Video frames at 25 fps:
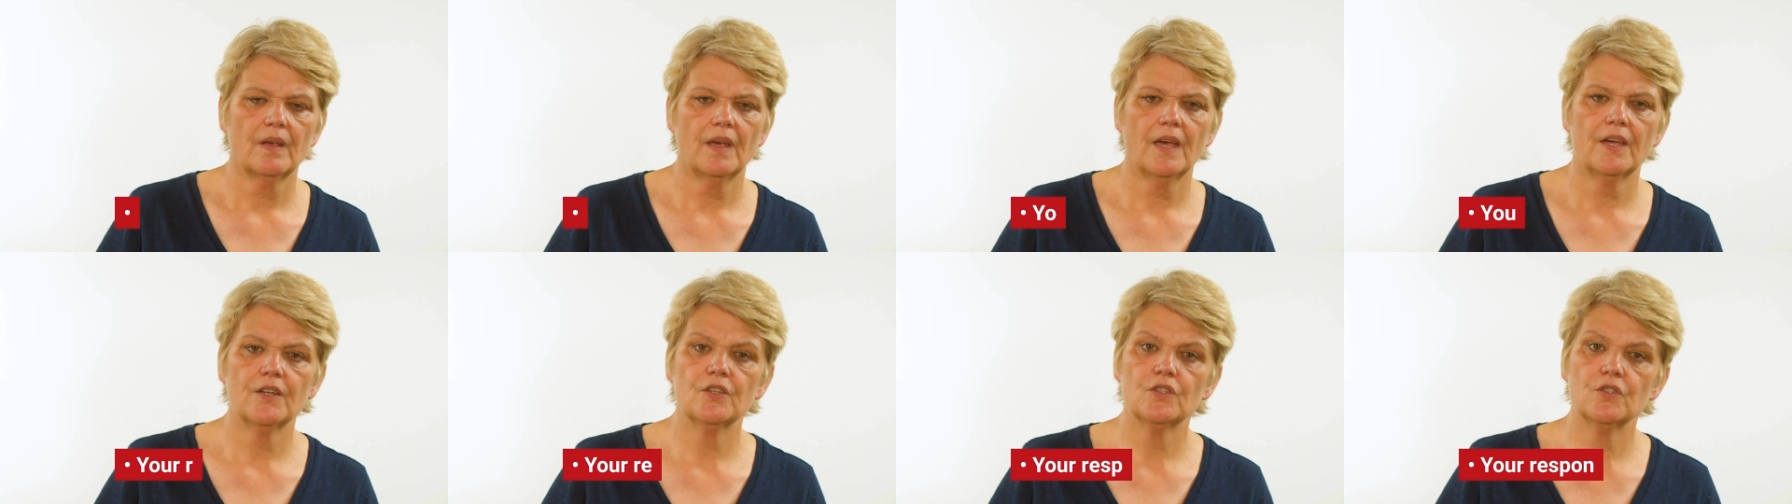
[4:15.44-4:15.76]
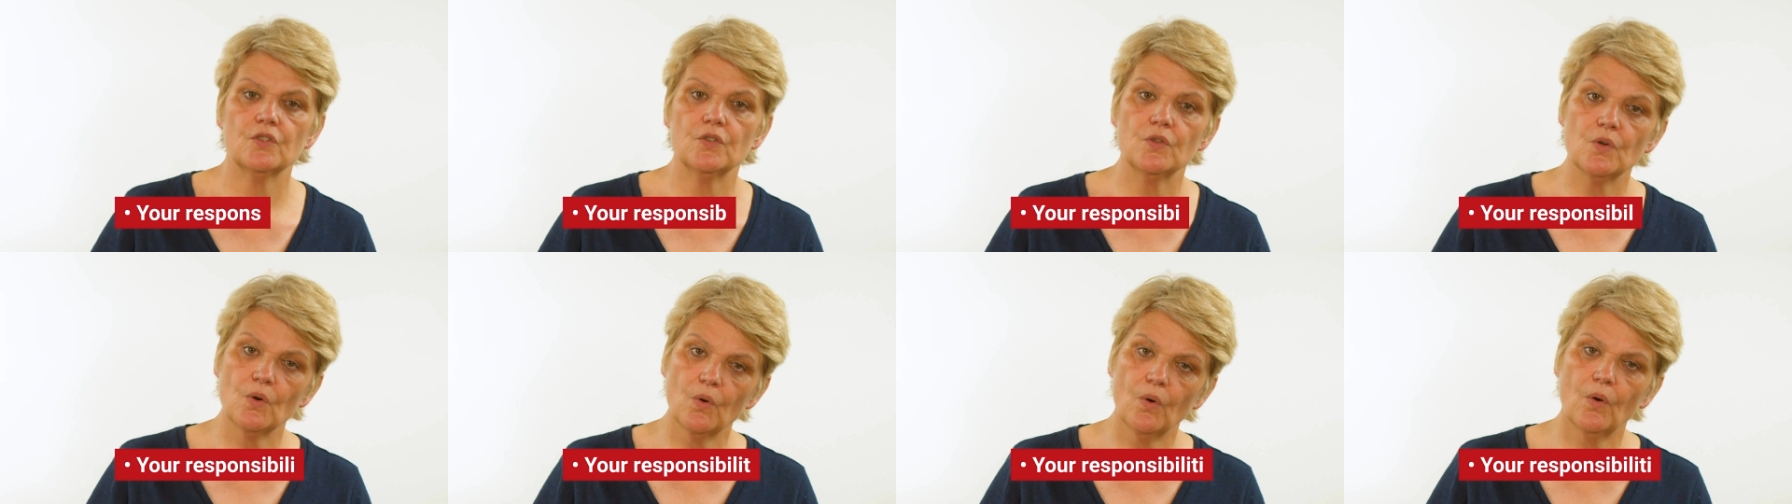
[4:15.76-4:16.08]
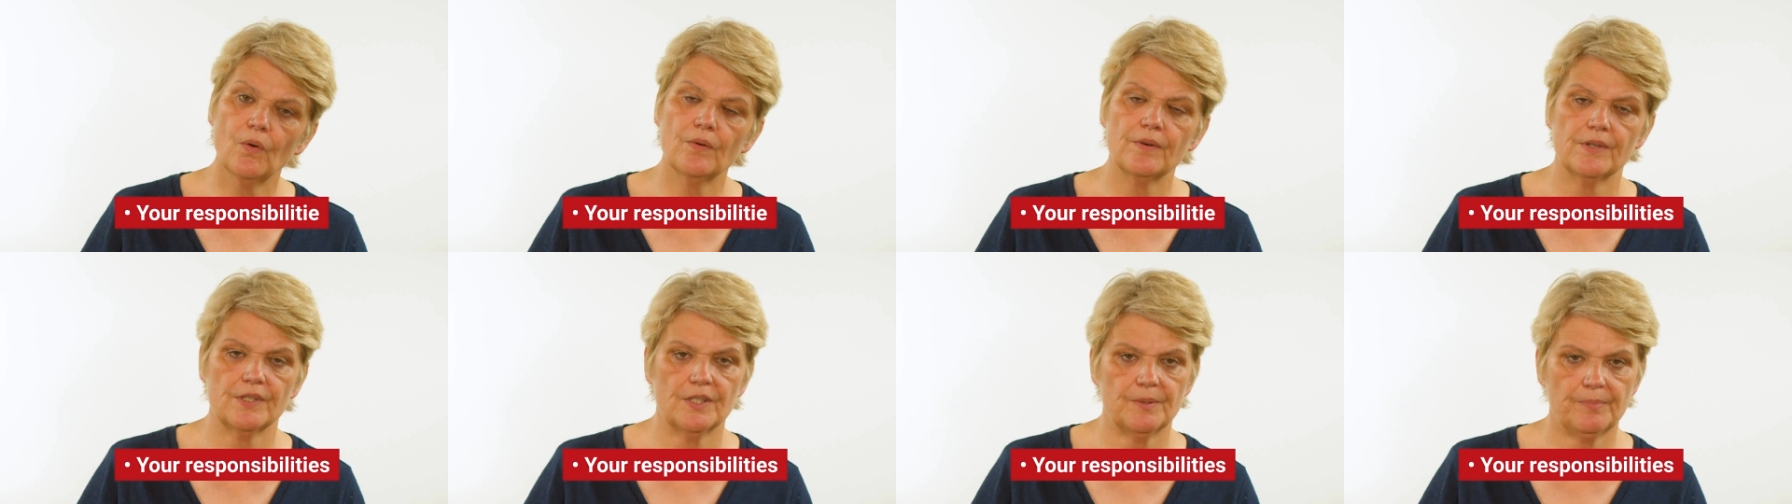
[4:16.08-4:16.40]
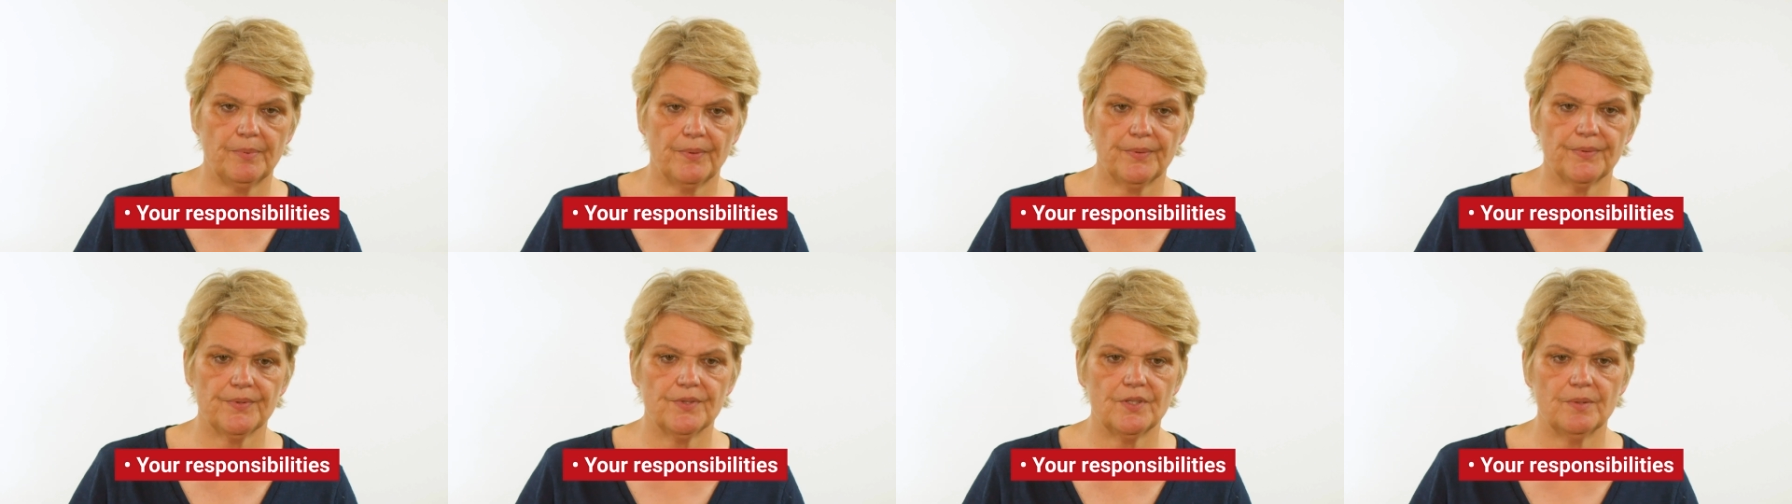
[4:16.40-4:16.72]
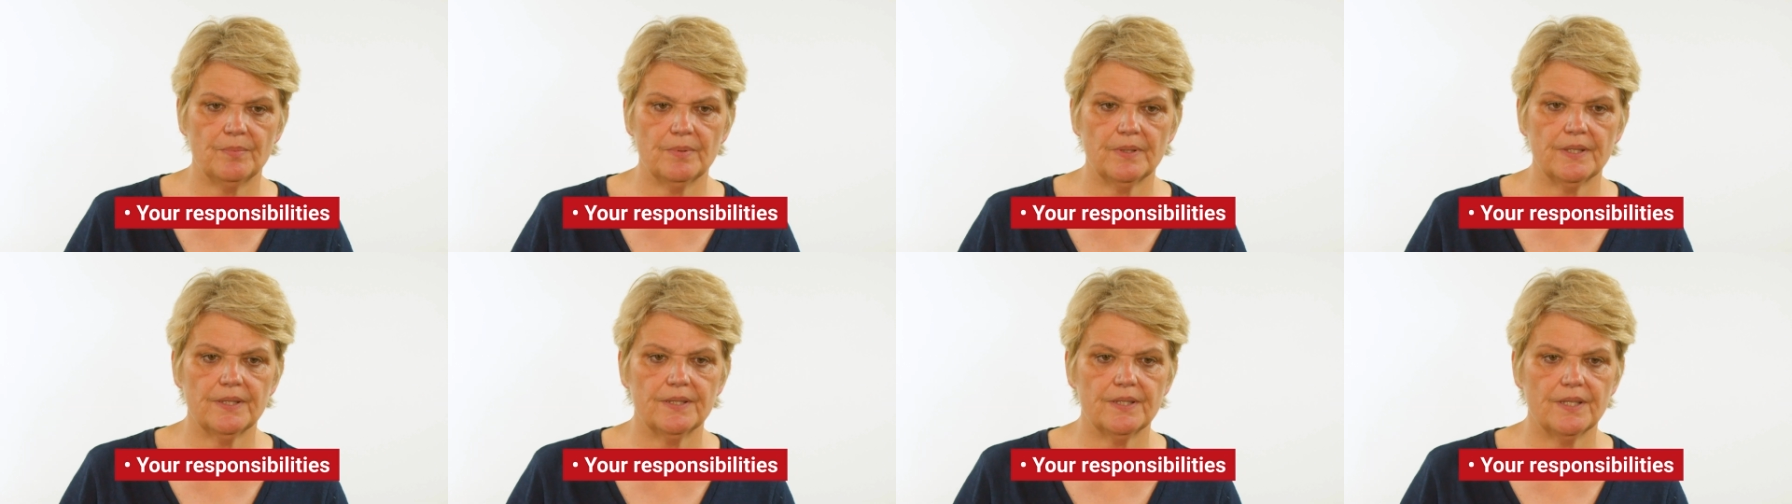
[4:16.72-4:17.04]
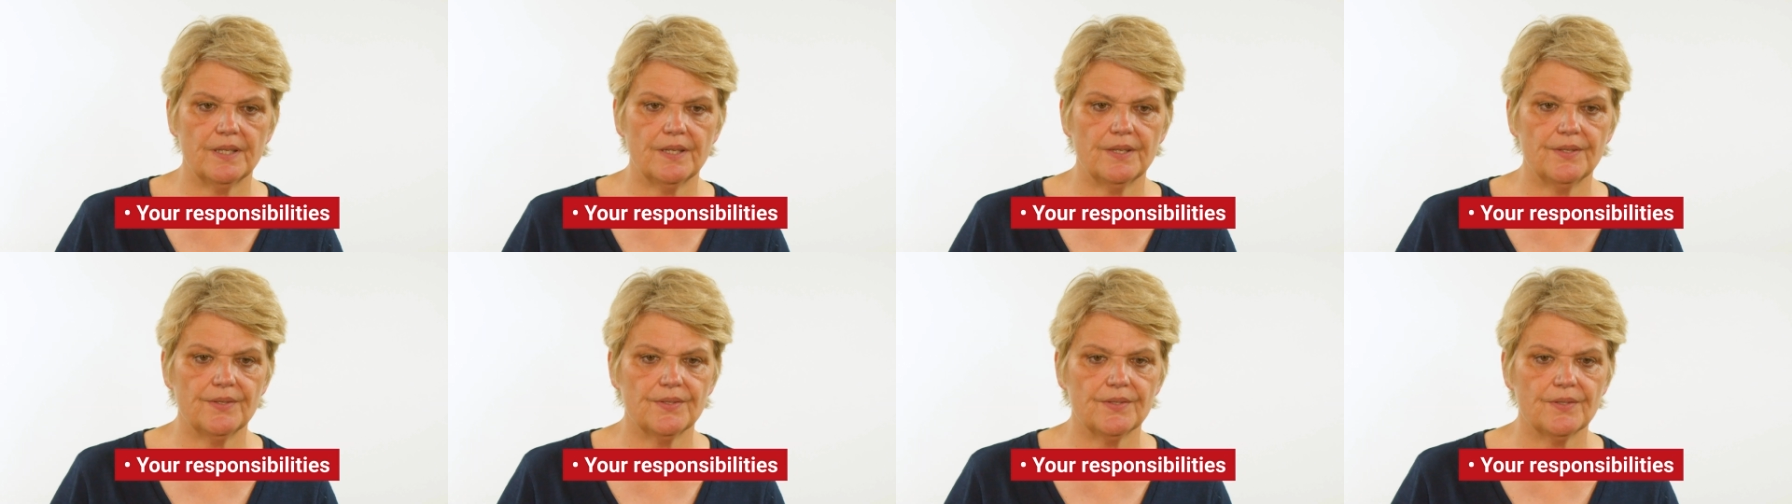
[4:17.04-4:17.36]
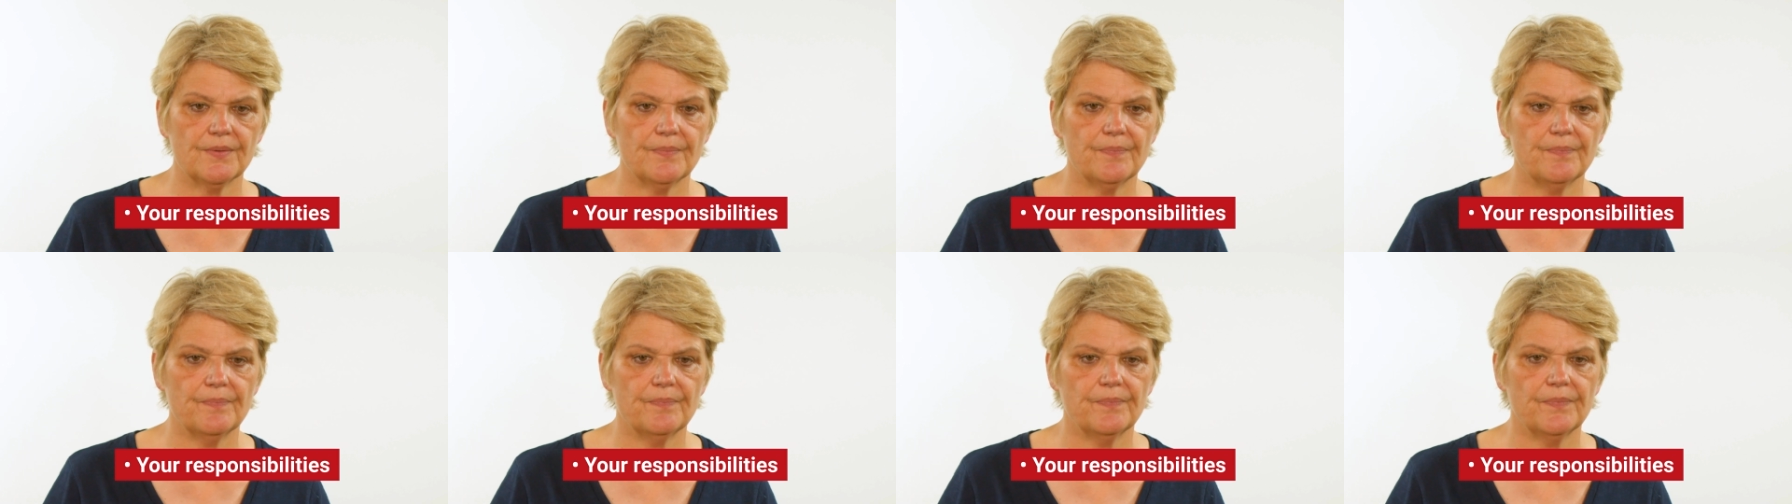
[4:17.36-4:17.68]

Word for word: And your responsibilities.